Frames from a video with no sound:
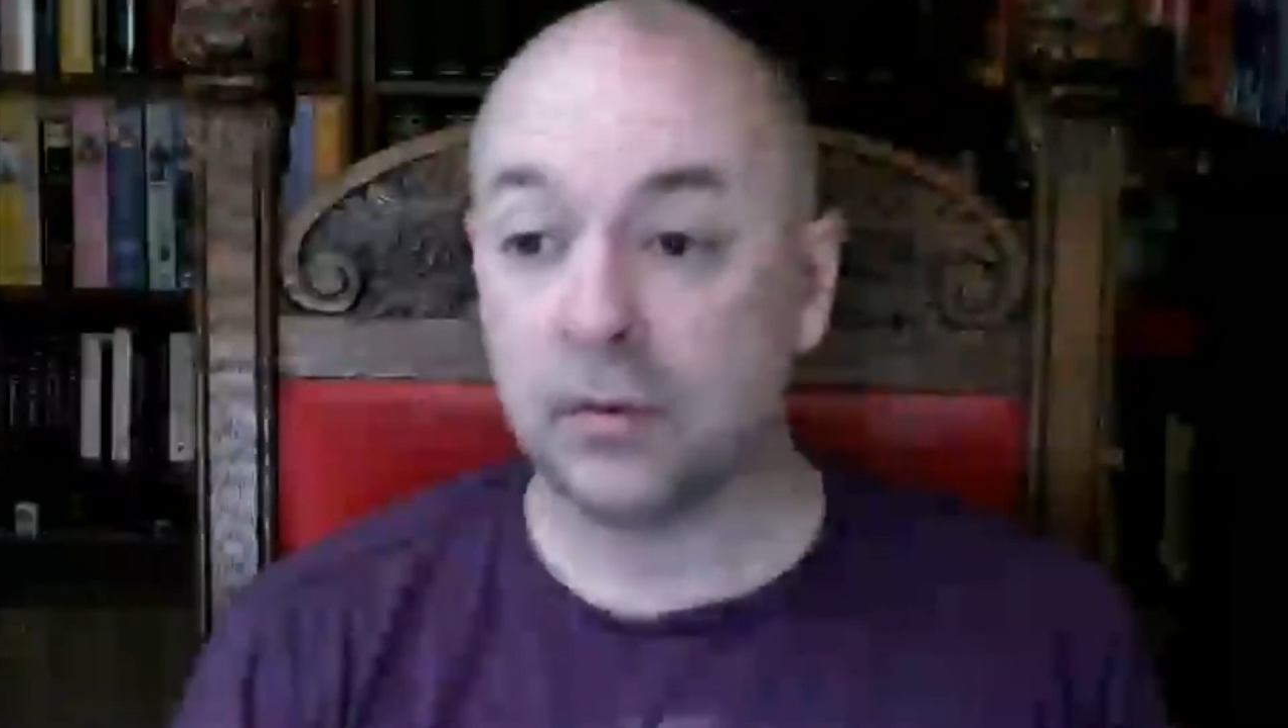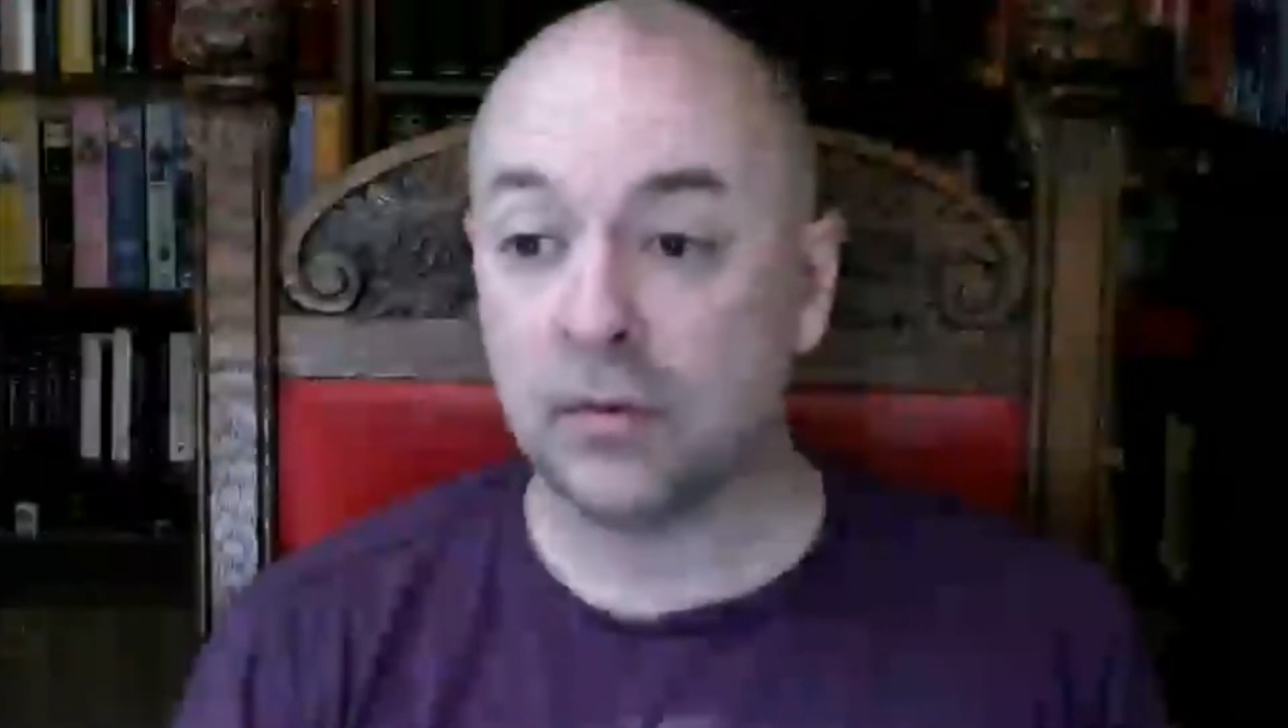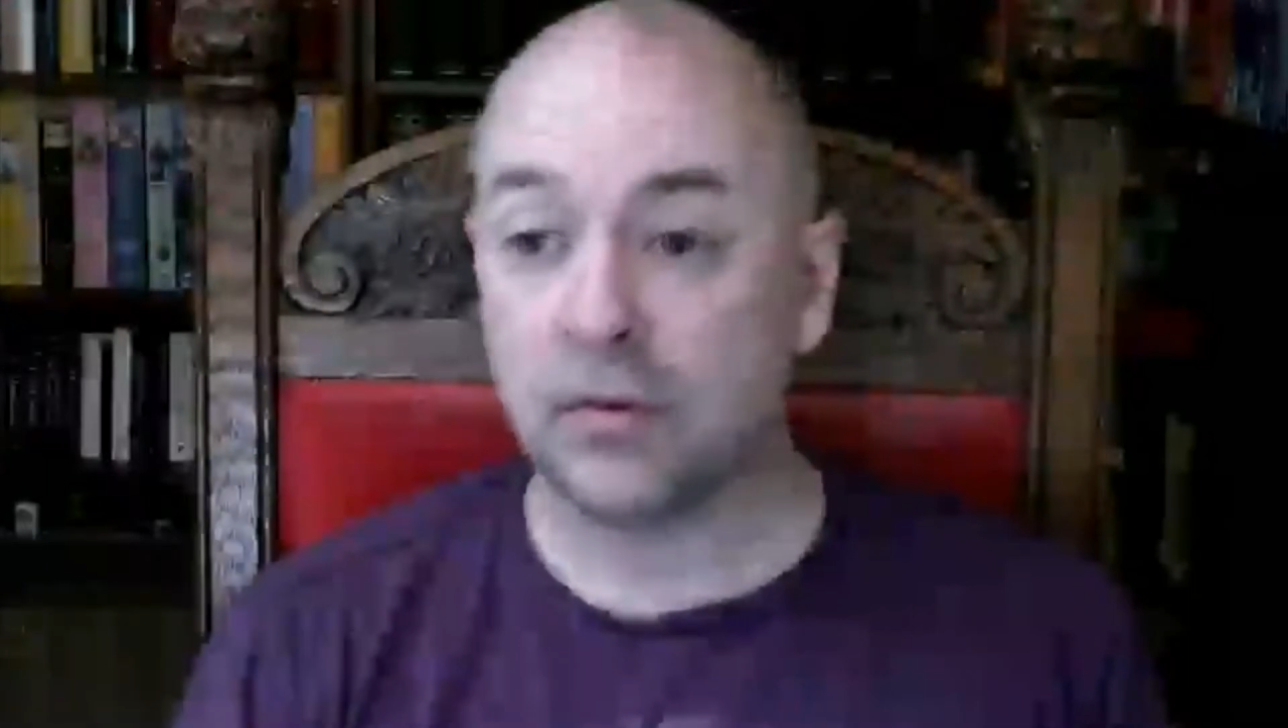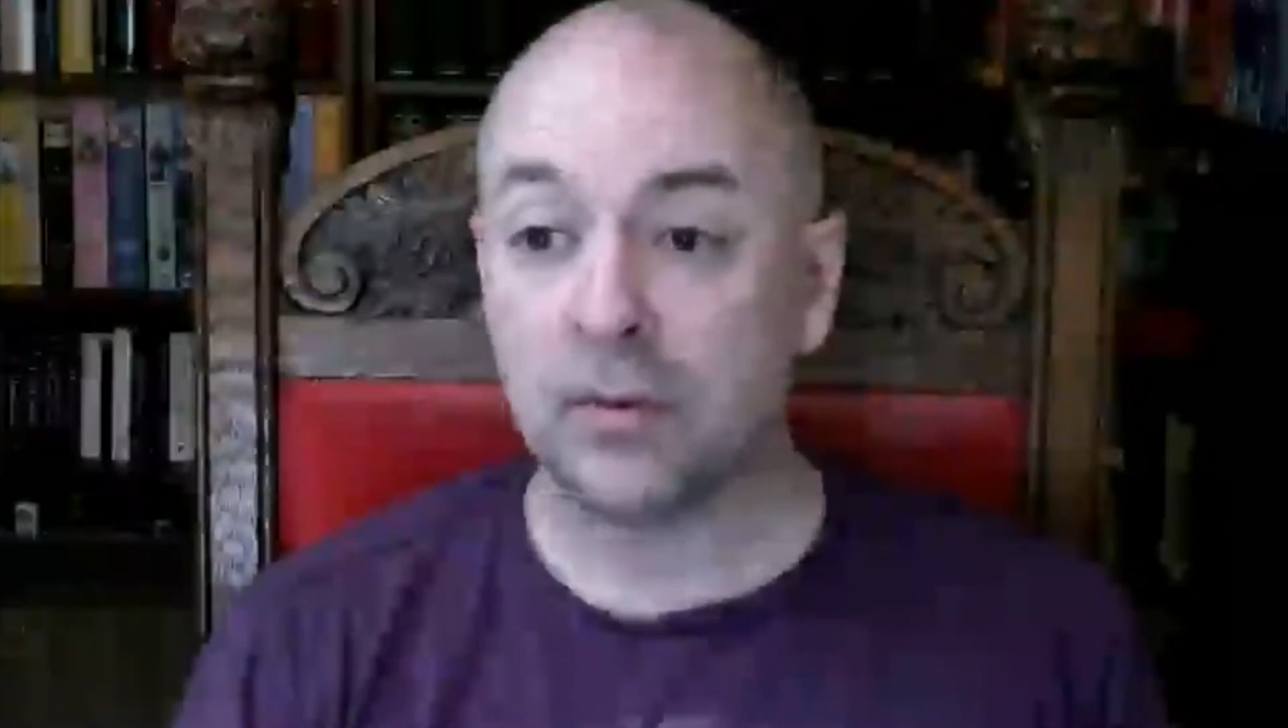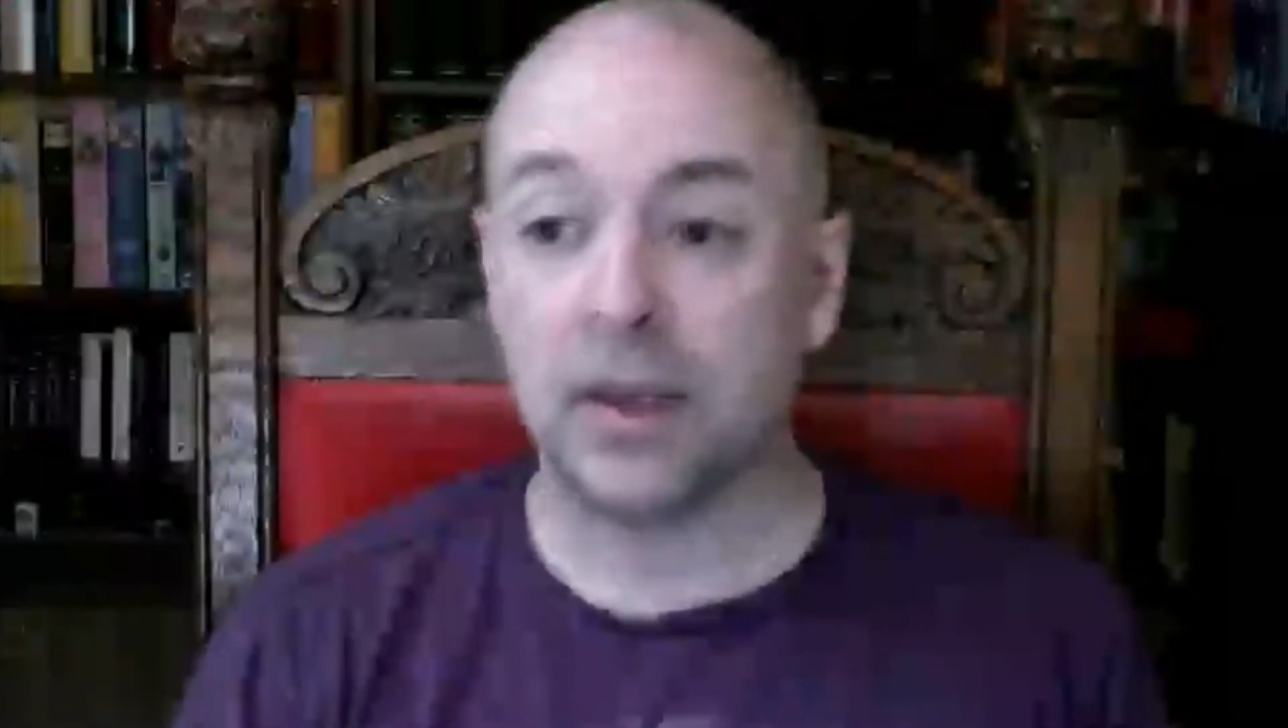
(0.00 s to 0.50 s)
they
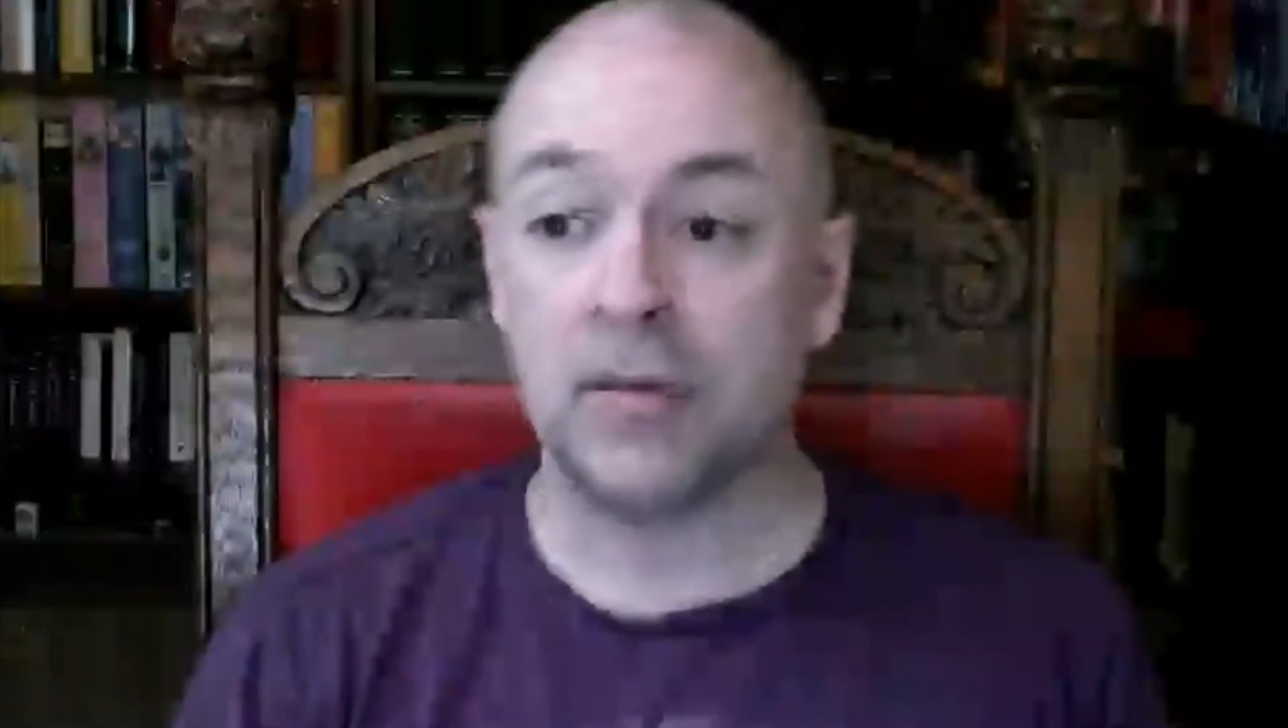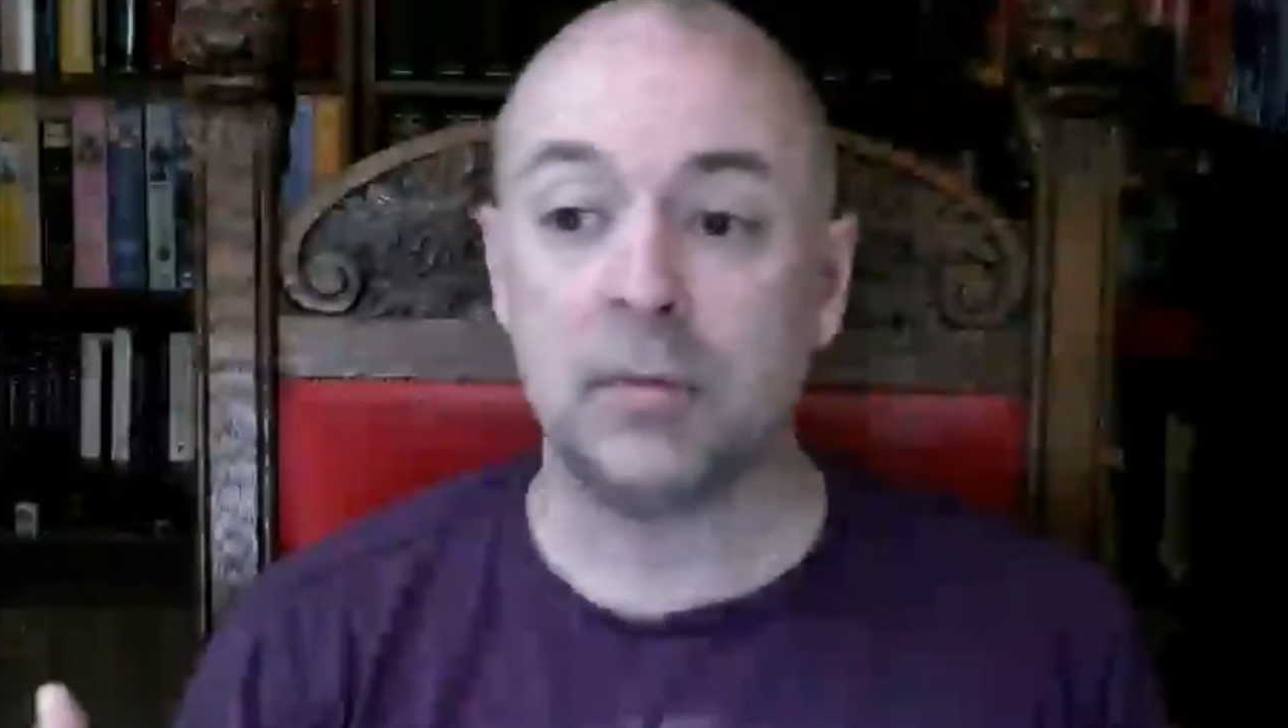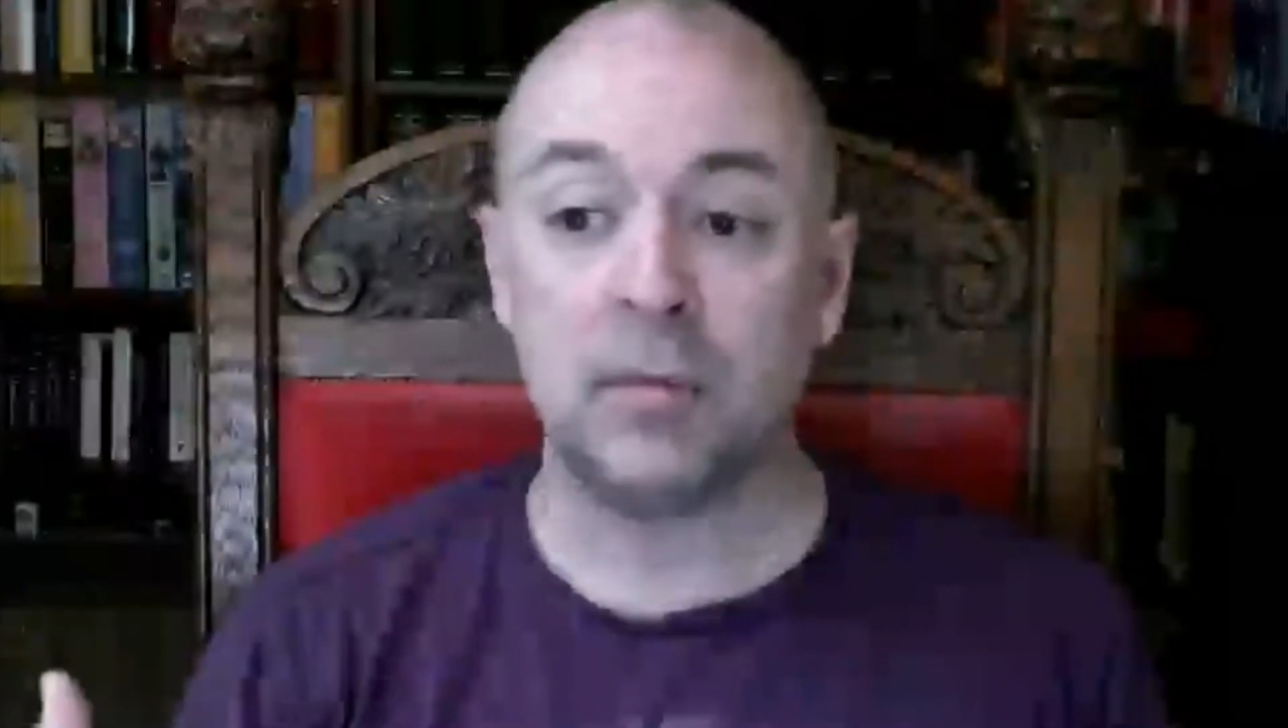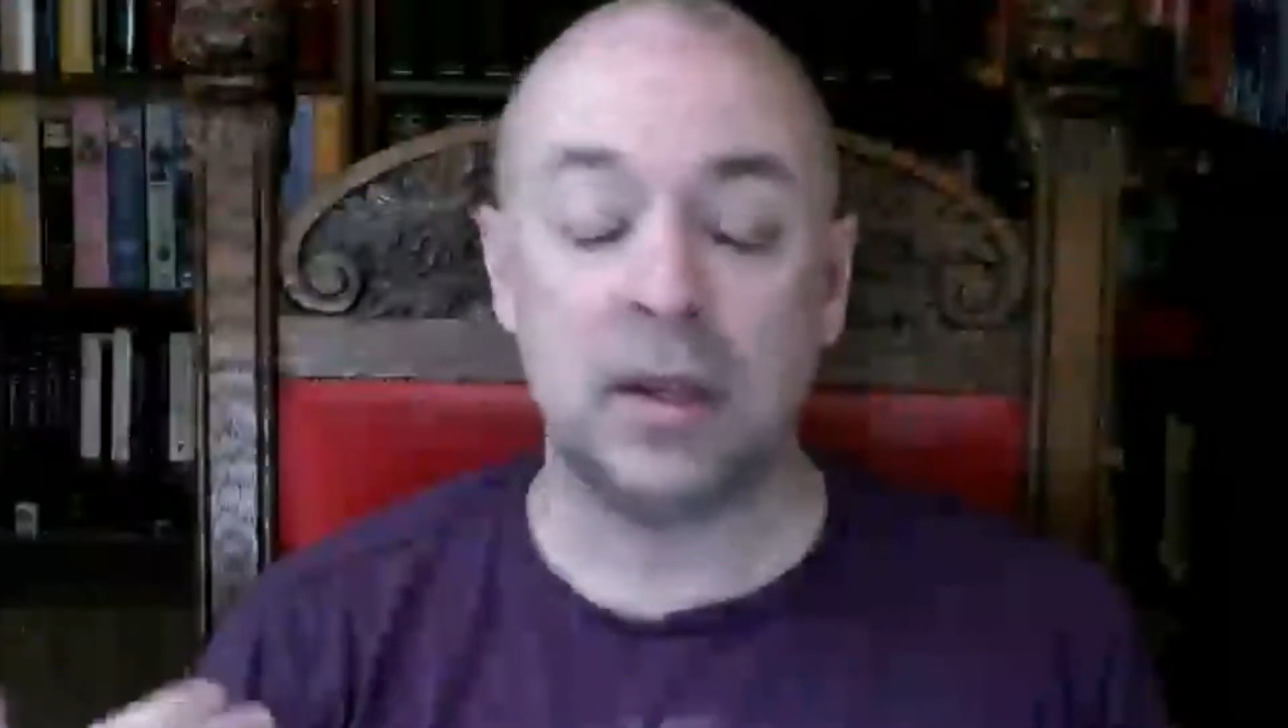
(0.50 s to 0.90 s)
may have the media